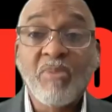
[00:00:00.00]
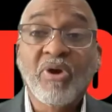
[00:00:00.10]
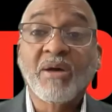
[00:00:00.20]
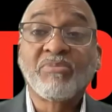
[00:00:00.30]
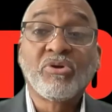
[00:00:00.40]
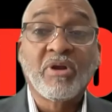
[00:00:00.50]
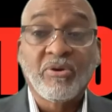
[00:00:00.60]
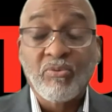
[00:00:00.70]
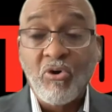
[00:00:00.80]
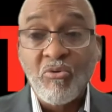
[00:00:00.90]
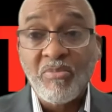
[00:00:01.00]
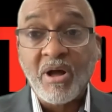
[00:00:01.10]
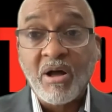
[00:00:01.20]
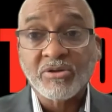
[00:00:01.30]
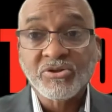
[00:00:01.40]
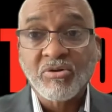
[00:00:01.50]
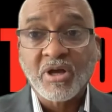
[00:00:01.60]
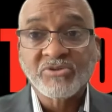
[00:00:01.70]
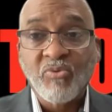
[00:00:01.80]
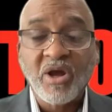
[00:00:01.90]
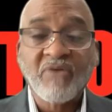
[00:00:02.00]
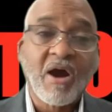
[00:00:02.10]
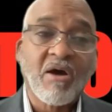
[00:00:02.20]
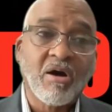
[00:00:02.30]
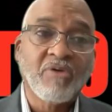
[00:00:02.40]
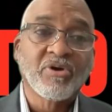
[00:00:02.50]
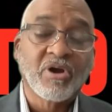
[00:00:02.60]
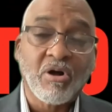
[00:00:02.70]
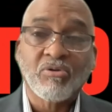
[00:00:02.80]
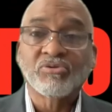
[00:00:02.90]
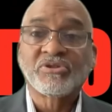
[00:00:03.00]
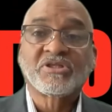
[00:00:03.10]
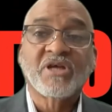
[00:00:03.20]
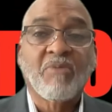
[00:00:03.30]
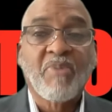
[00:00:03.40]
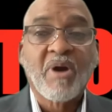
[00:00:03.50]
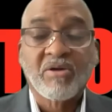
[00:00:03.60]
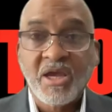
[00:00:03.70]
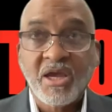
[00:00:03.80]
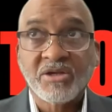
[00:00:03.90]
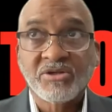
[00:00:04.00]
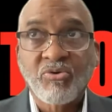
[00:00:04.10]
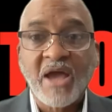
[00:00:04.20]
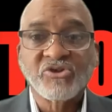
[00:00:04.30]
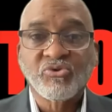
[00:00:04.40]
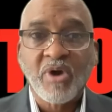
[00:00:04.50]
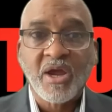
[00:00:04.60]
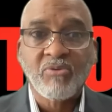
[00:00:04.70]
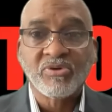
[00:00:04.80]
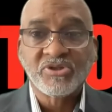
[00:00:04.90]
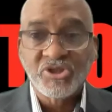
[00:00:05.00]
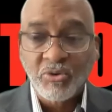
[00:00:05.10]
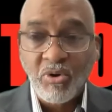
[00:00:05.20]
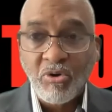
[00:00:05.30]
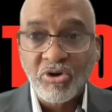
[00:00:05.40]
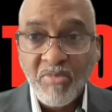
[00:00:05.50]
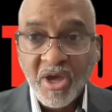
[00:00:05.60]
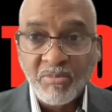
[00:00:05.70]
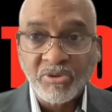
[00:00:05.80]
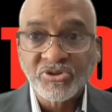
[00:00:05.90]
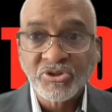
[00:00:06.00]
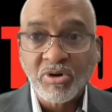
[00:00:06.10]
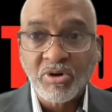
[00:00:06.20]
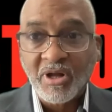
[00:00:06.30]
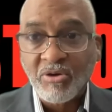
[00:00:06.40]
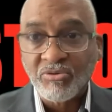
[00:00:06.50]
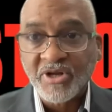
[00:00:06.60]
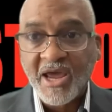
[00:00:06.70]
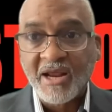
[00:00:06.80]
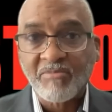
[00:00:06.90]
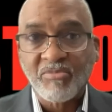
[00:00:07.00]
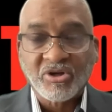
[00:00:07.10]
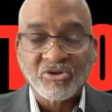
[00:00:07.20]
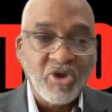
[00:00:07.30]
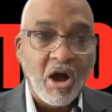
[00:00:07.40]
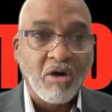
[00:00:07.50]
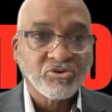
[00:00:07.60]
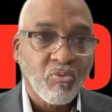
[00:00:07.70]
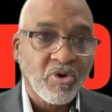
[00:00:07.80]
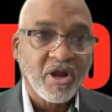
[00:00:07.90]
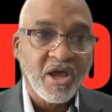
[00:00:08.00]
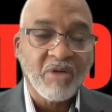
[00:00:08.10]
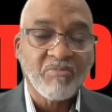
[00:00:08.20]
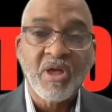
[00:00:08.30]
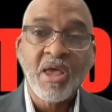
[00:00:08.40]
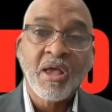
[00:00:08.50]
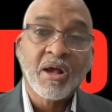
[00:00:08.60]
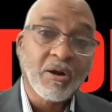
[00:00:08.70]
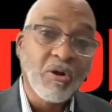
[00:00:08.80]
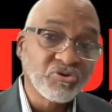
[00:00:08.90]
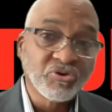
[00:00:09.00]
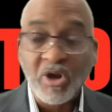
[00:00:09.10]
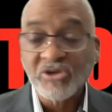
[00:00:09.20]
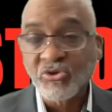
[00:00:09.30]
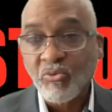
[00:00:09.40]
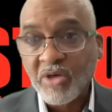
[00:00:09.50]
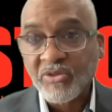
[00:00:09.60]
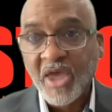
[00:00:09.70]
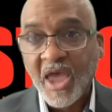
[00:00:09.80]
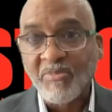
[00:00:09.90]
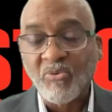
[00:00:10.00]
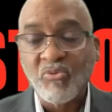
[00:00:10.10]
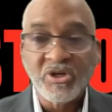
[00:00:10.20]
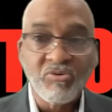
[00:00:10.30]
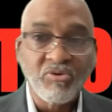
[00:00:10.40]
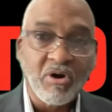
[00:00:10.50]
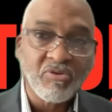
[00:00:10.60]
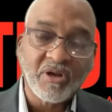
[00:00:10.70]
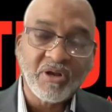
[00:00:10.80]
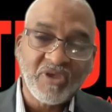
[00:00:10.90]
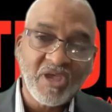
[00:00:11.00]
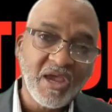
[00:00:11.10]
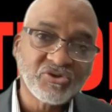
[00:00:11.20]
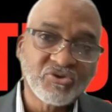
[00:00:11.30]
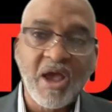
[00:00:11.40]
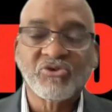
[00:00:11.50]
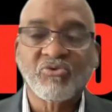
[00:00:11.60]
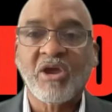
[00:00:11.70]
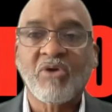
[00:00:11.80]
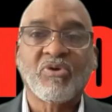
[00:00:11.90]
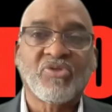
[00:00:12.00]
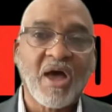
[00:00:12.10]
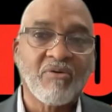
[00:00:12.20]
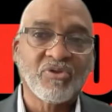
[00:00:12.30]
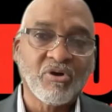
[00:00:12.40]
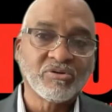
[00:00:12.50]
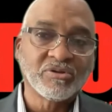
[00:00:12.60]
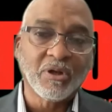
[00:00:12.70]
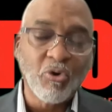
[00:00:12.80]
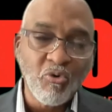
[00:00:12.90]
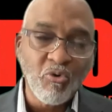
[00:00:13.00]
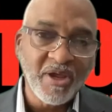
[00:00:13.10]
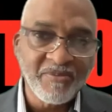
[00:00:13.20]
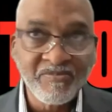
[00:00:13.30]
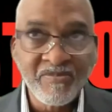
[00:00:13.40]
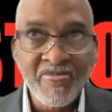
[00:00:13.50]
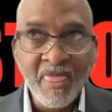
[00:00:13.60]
bringing up dual enrollment also, because one of our other goals is to help our kids graduate with zero to minimal student loan debt, because we also want to help close the racial wealth gap. And we do know that if kids graduate without those looming